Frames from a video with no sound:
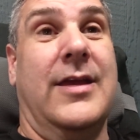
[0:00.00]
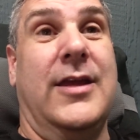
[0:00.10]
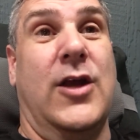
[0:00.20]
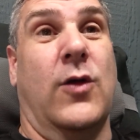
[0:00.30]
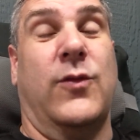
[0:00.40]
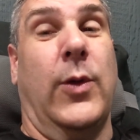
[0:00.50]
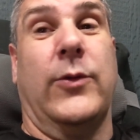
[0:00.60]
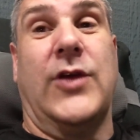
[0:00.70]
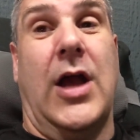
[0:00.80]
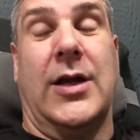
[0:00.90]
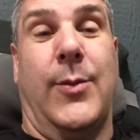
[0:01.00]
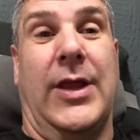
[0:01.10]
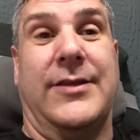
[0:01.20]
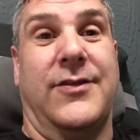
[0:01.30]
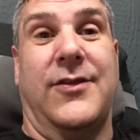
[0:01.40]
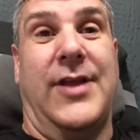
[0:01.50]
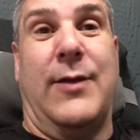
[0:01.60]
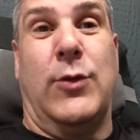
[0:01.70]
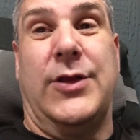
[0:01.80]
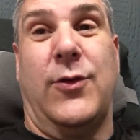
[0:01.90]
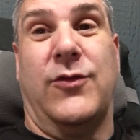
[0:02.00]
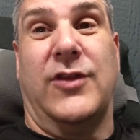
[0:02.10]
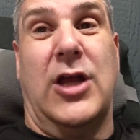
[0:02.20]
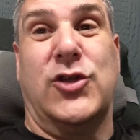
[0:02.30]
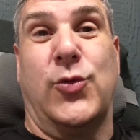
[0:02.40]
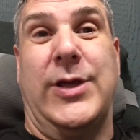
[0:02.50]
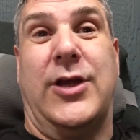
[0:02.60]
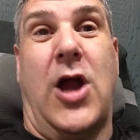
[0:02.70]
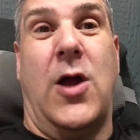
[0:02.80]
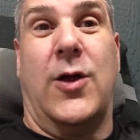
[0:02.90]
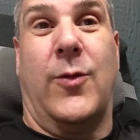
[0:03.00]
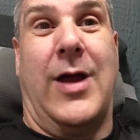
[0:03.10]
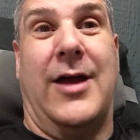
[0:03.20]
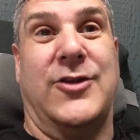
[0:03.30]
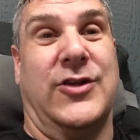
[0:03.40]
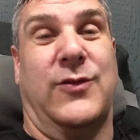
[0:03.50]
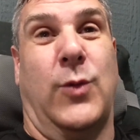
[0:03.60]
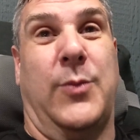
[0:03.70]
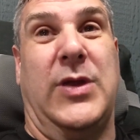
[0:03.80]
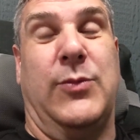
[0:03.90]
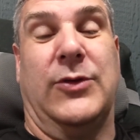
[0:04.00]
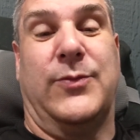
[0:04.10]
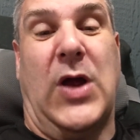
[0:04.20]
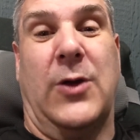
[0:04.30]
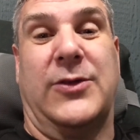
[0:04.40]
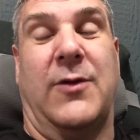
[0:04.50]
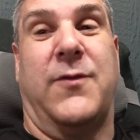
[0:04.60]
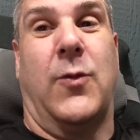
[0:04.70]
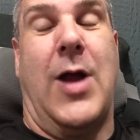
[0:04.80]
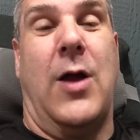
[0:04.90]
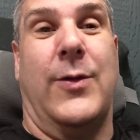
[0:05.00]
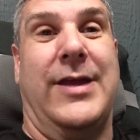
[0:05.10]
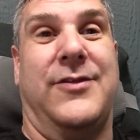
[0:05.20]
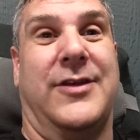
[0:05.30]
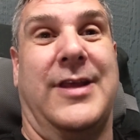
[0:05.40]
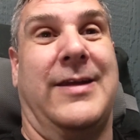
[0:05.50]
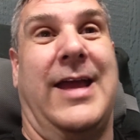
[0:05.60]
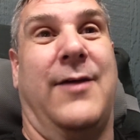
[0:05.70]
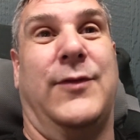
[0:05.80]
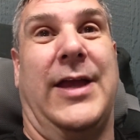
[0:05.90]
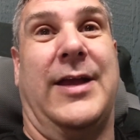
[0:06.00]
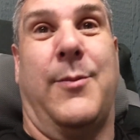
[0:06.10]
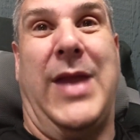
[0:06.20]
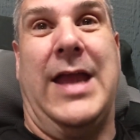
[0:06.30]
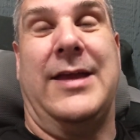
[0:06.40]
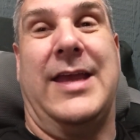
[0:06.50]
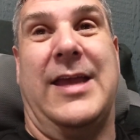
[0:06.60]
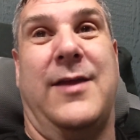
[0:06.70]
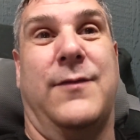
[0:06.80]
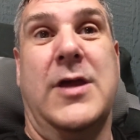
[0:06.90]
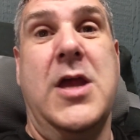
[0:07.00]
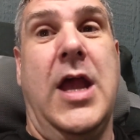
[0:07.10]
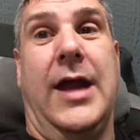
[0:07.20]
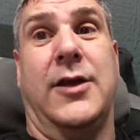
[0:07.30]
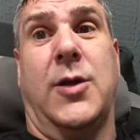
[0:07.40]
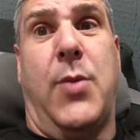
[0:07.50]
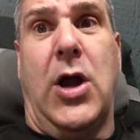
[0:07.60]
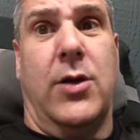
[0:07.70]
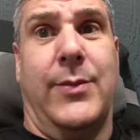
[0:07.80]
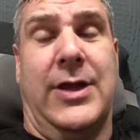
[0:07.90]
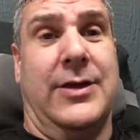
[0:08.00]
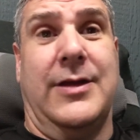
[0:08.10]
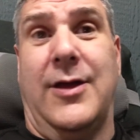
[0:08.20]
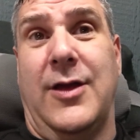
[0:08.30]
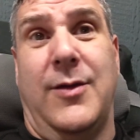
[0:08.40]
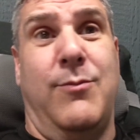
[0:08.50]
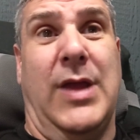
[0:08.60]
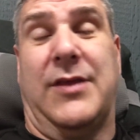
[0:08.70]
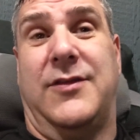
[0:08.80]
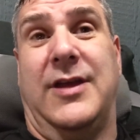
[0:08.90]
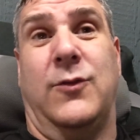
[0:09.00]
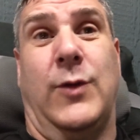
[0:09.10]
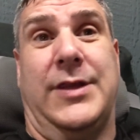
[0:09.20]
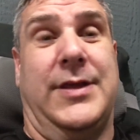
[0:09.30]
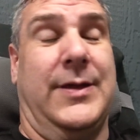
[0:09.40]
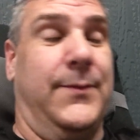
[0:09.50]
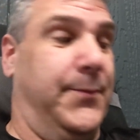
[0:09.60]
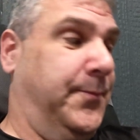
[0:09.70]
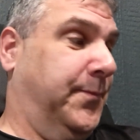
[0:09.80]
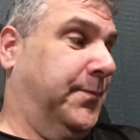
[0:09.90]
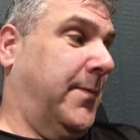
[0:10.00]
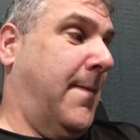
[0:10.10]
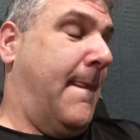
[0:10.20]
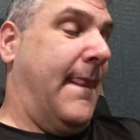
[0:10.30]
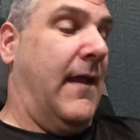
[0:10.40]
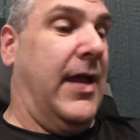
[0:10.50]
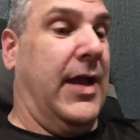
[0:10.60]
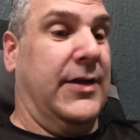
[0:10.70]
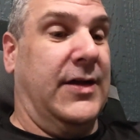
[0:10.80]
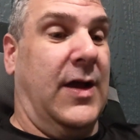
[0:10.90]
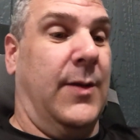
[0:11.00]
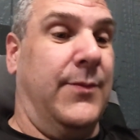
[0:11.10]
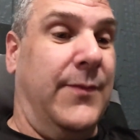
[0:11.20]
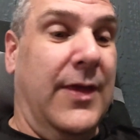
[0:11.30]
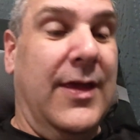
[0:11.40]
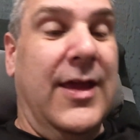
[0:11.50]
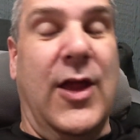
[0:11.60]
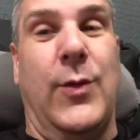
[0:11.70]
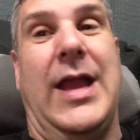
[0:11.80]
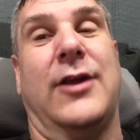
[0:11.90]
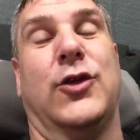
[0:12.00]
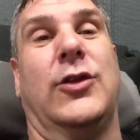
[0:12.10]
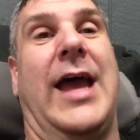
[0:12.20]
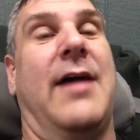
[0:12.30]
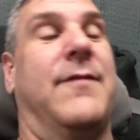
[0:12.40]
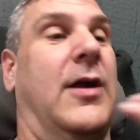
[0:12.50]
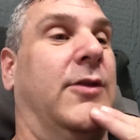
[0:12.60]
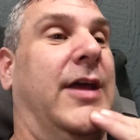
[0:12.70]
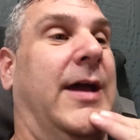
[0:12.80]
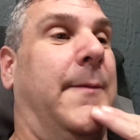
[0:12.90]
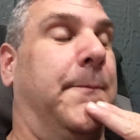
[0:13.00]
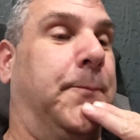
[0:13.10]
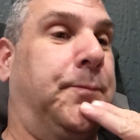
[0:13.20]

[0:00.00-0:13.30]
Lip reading: because we were talking, I'm like, this is like one of those luxury car garages where people park their Ferraris and then have like a man cave and an apartment mixed in with it. And, we got a good laugh out of that.